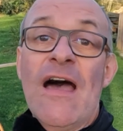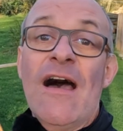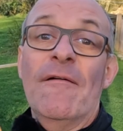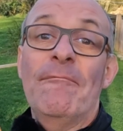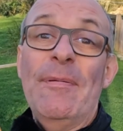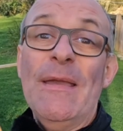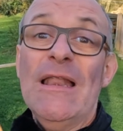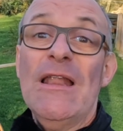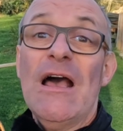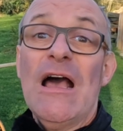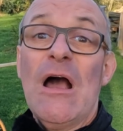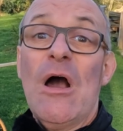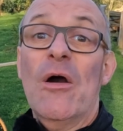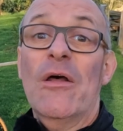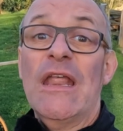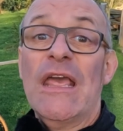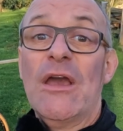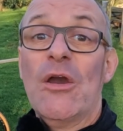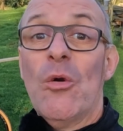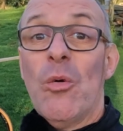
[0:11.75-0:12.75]
I've been out
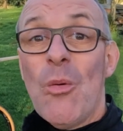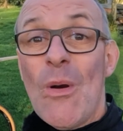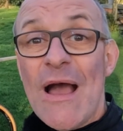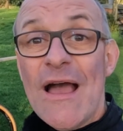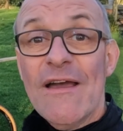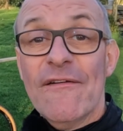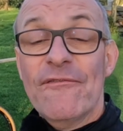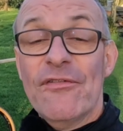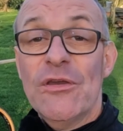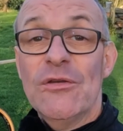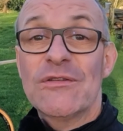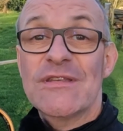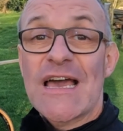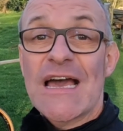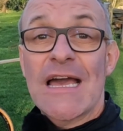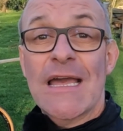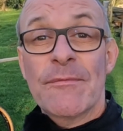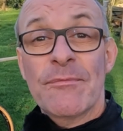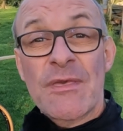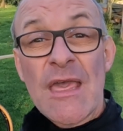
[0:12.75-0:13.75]
on it quite a few
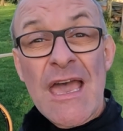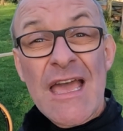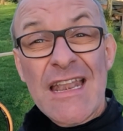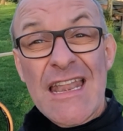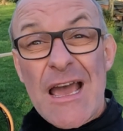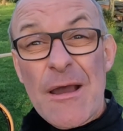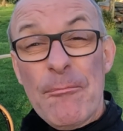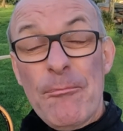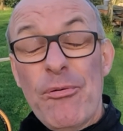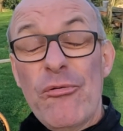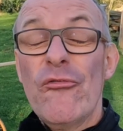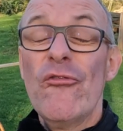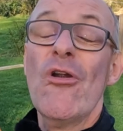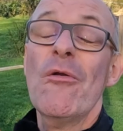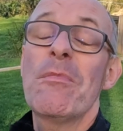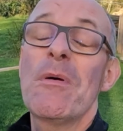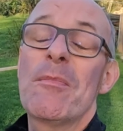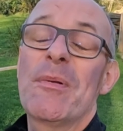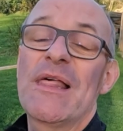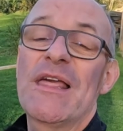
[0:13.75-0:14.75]
times. Now,
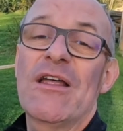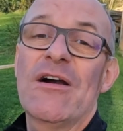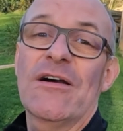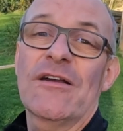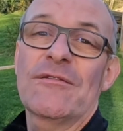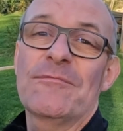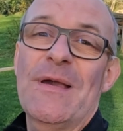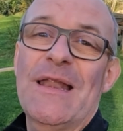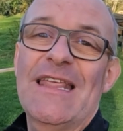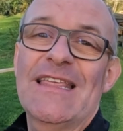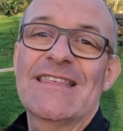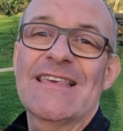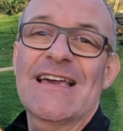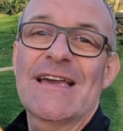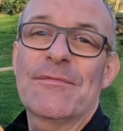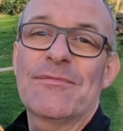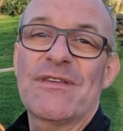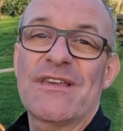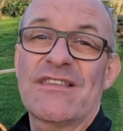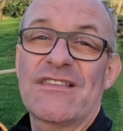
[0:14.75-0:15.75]
probably not as many
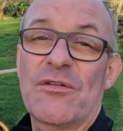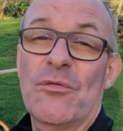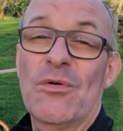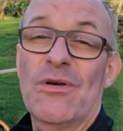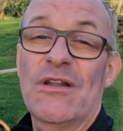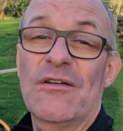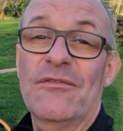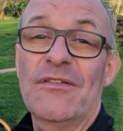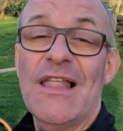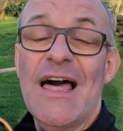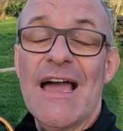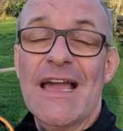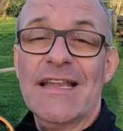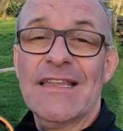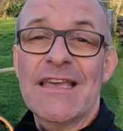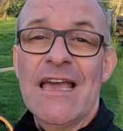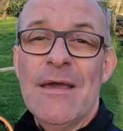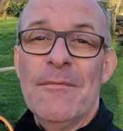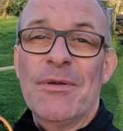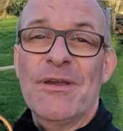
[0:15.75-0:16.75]
times as I would have
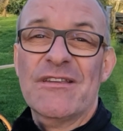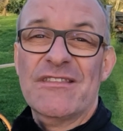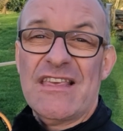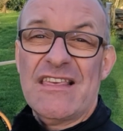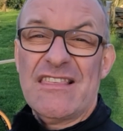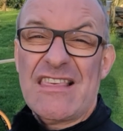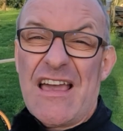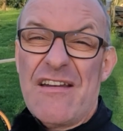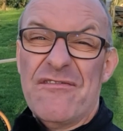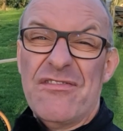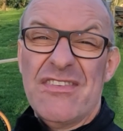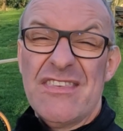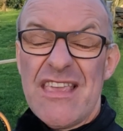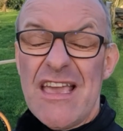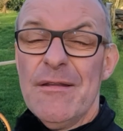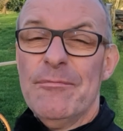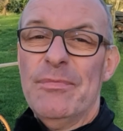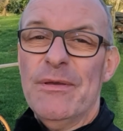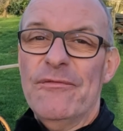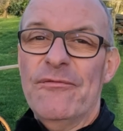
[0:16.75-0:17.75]
liked, because as I've
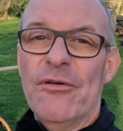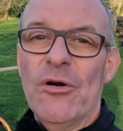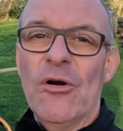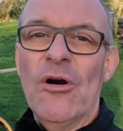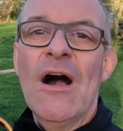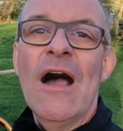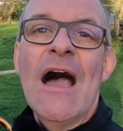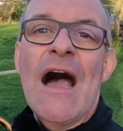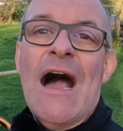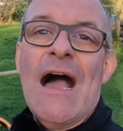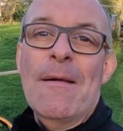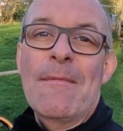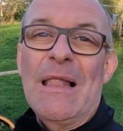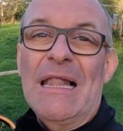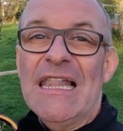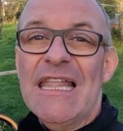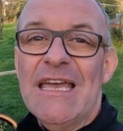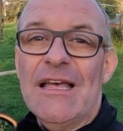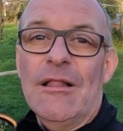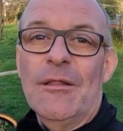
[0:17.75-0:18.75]
said before, I'm
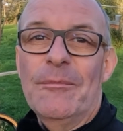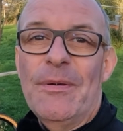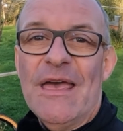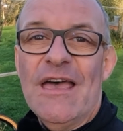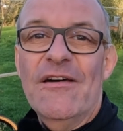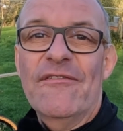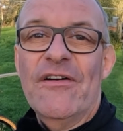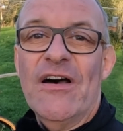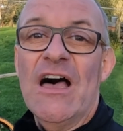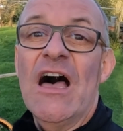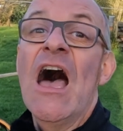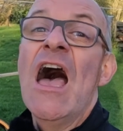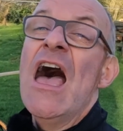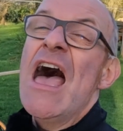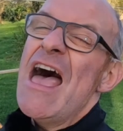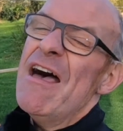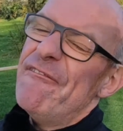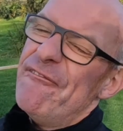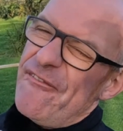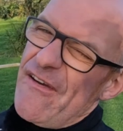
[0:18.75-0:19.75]
a little bit of a
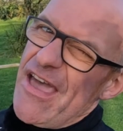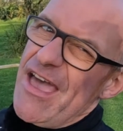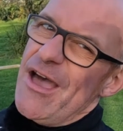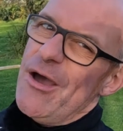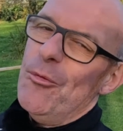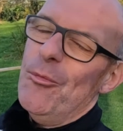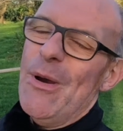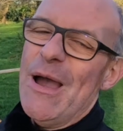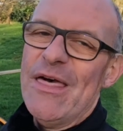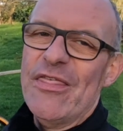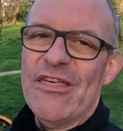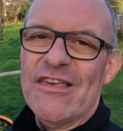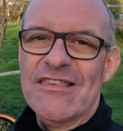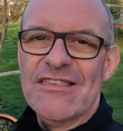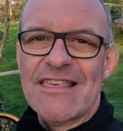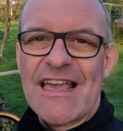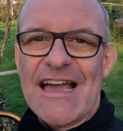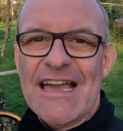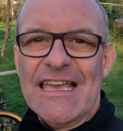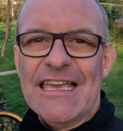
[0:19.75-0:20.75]
fair weather
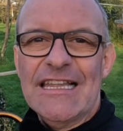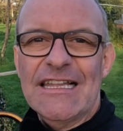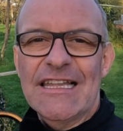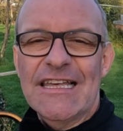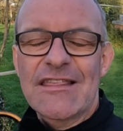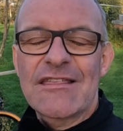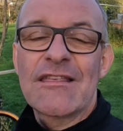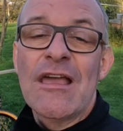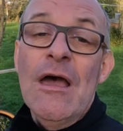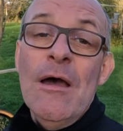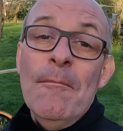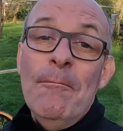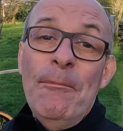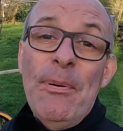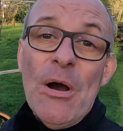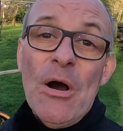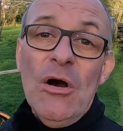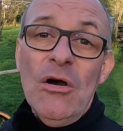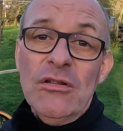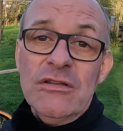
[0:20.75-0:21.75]
cyclist,
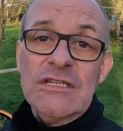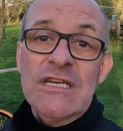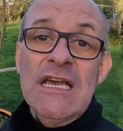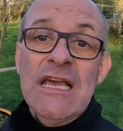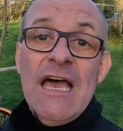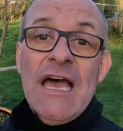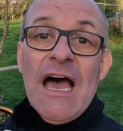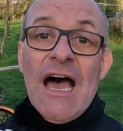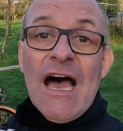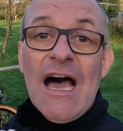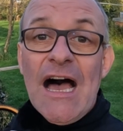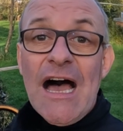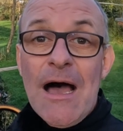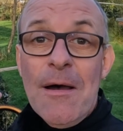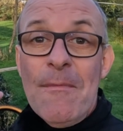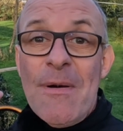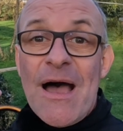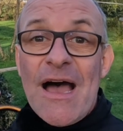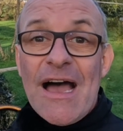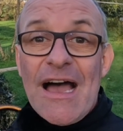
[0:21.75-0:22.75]
but
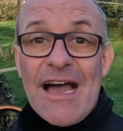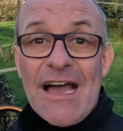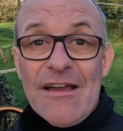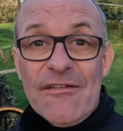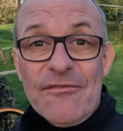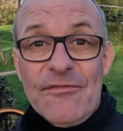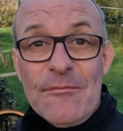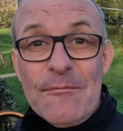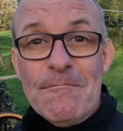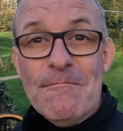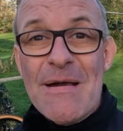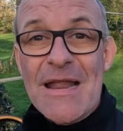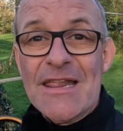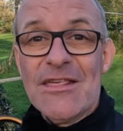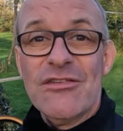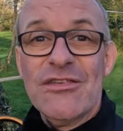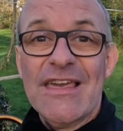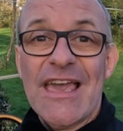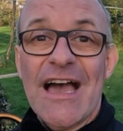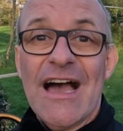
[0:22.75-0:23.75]
I've
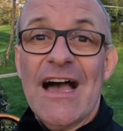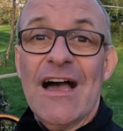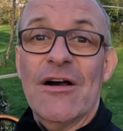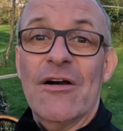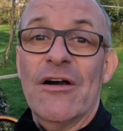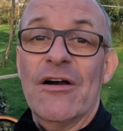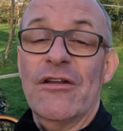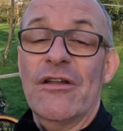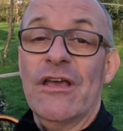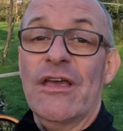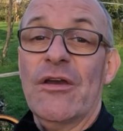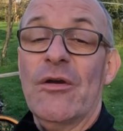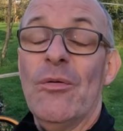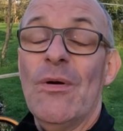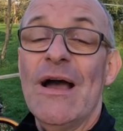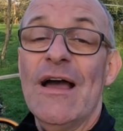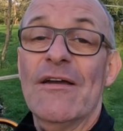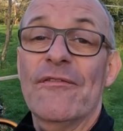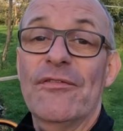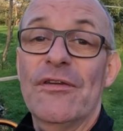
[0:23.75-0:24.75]
managed to get out on it
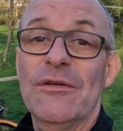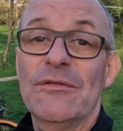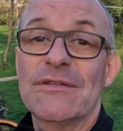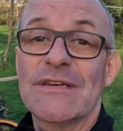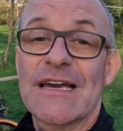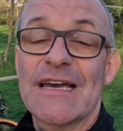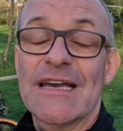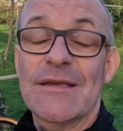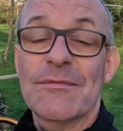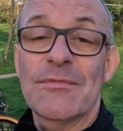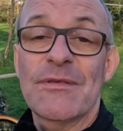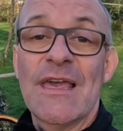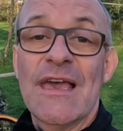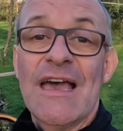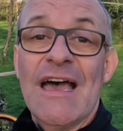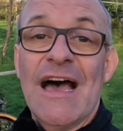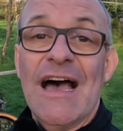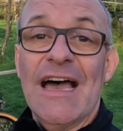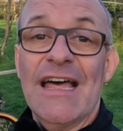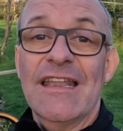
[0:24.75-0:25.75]
quite a few times
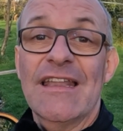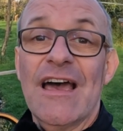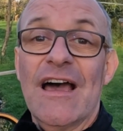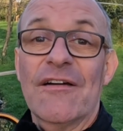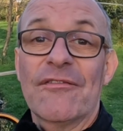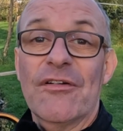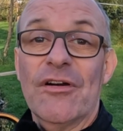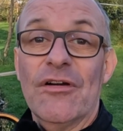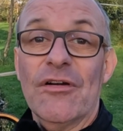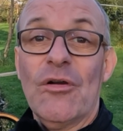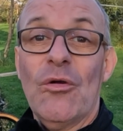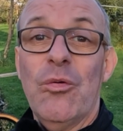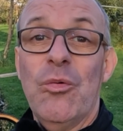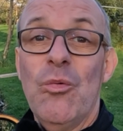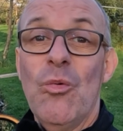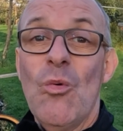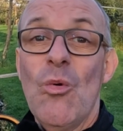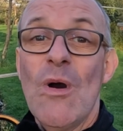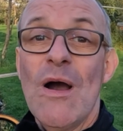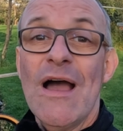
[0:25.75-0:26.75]
and I've got
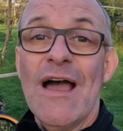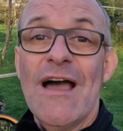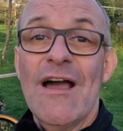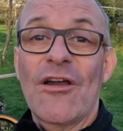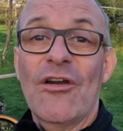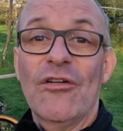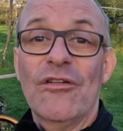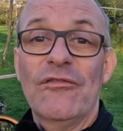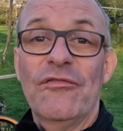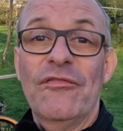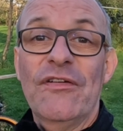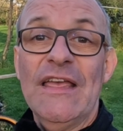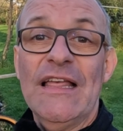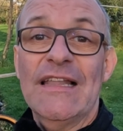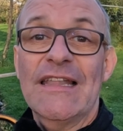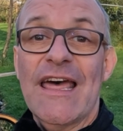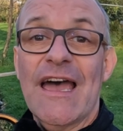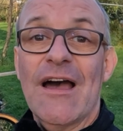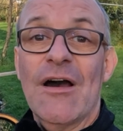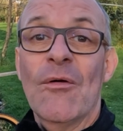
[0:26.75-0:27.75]
quite a good
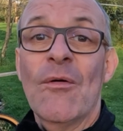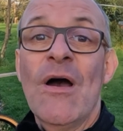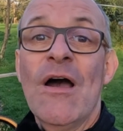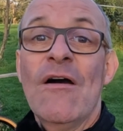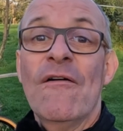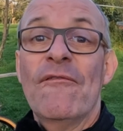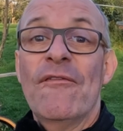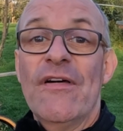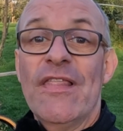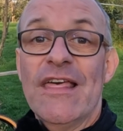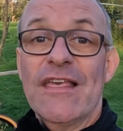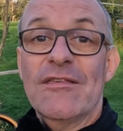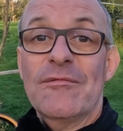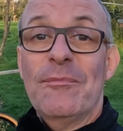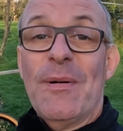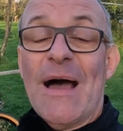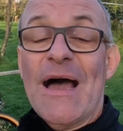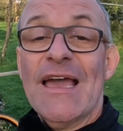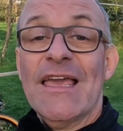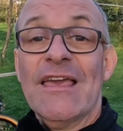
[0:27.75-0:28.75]
feel now for this
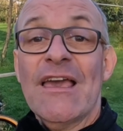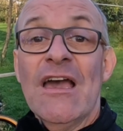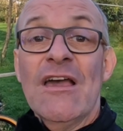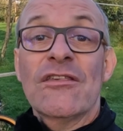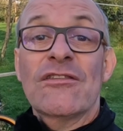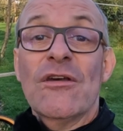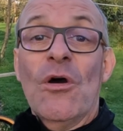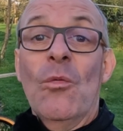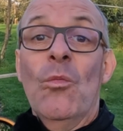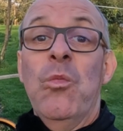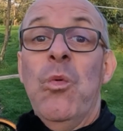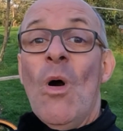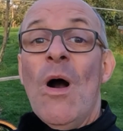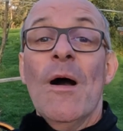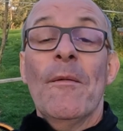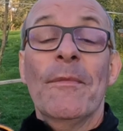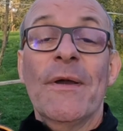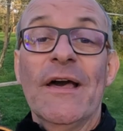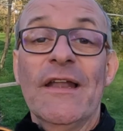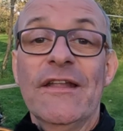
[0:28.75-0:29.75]
bike. So
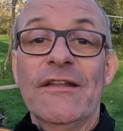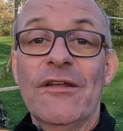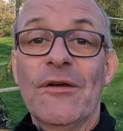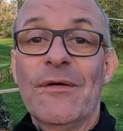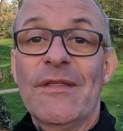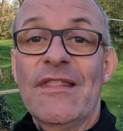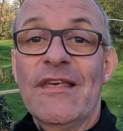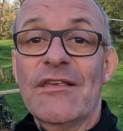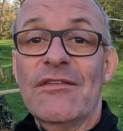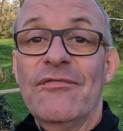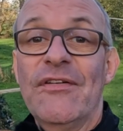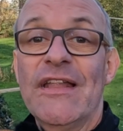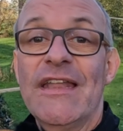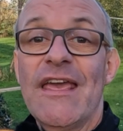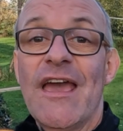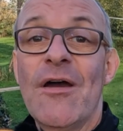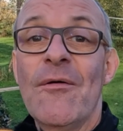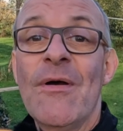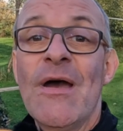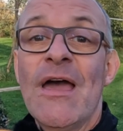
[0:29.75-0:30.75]
what I'm going to do in this
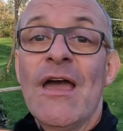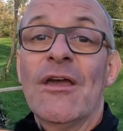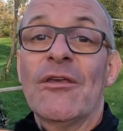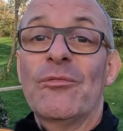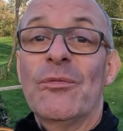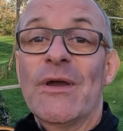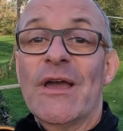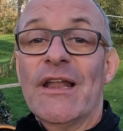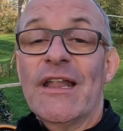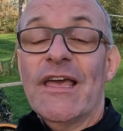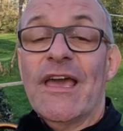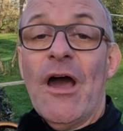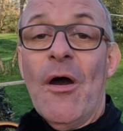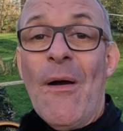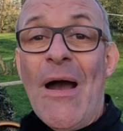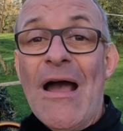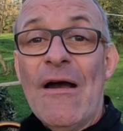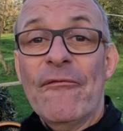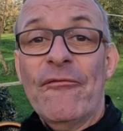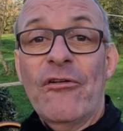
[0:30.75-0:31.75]
video is we're going to
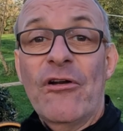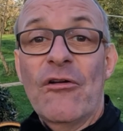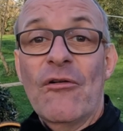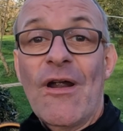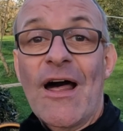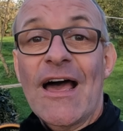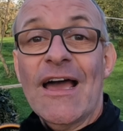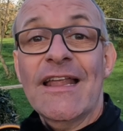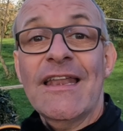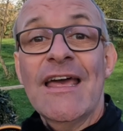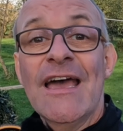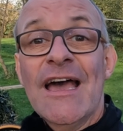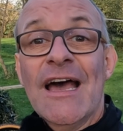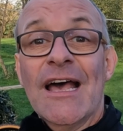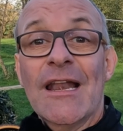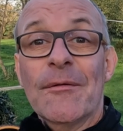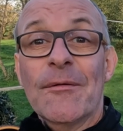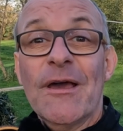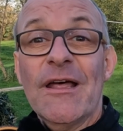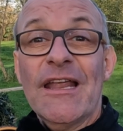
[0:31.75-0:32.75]
go out for a ride
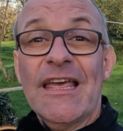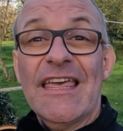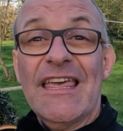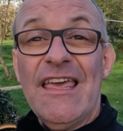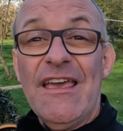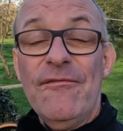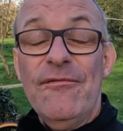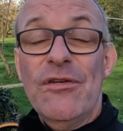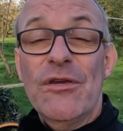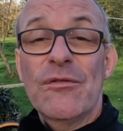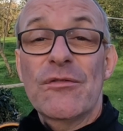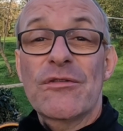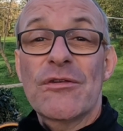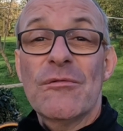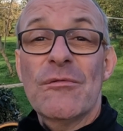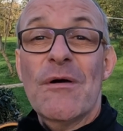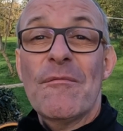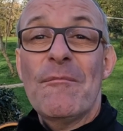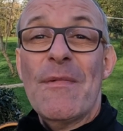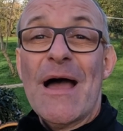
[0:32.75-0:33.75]
and I'm going to give you
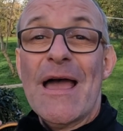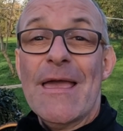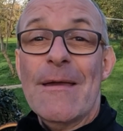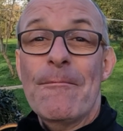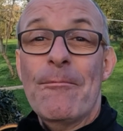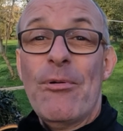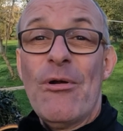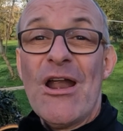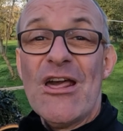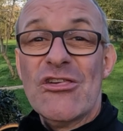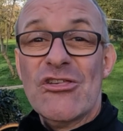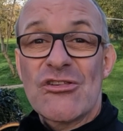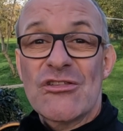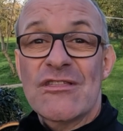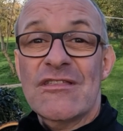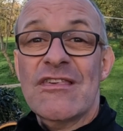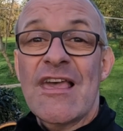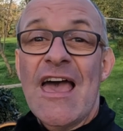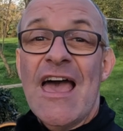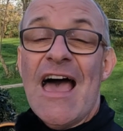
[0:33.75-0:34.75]
some of my
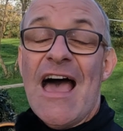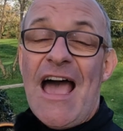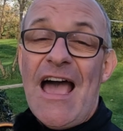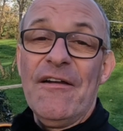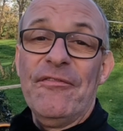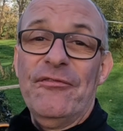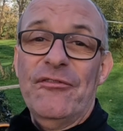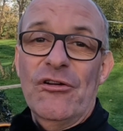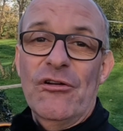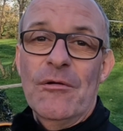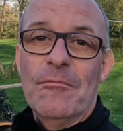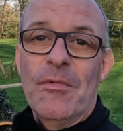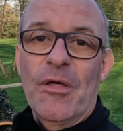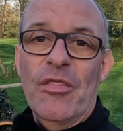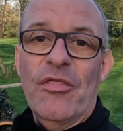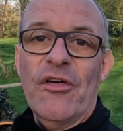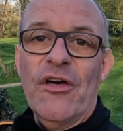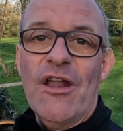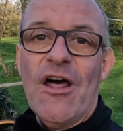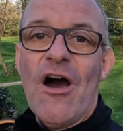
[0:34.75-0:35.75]
impressions after a
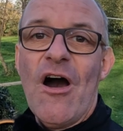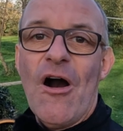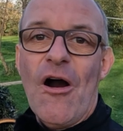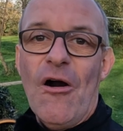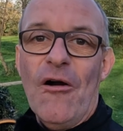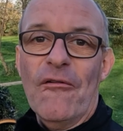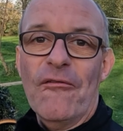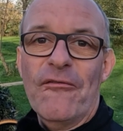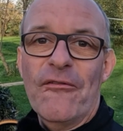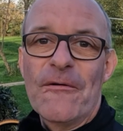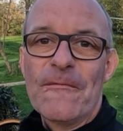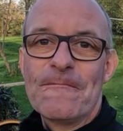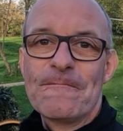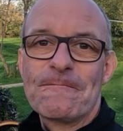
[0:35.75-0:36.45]
month and a half.